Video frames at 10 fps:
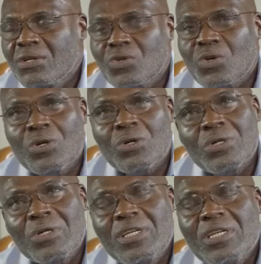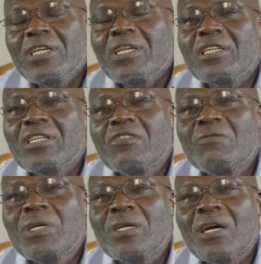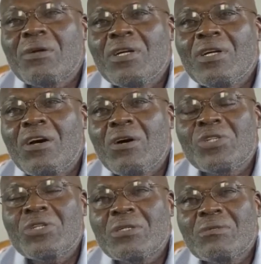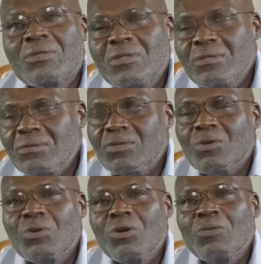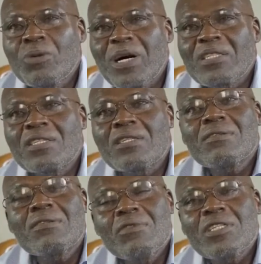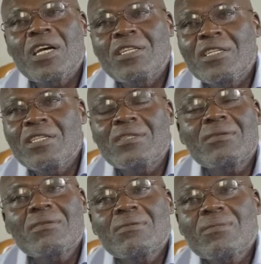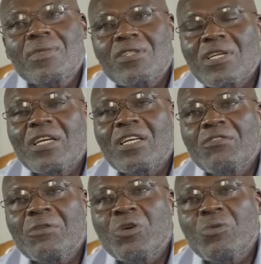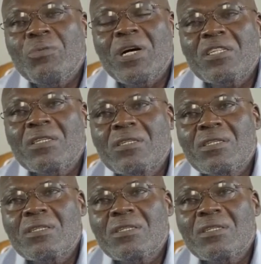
So he gave me another option to go homeopathic, which I did. Started giving me homeopathic